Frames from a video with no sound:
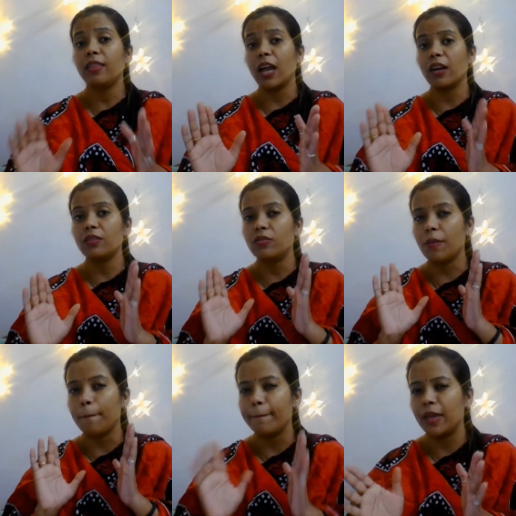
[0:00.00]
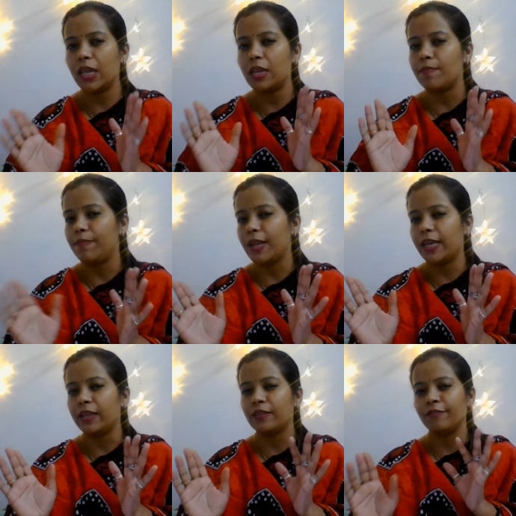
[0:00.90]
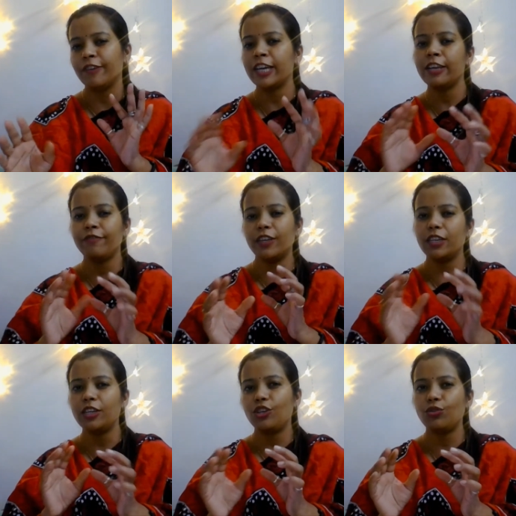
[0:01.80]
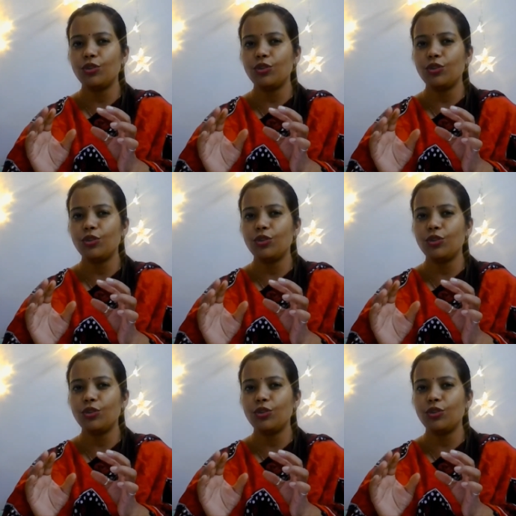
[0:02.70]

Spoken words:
that is the main place where we need to,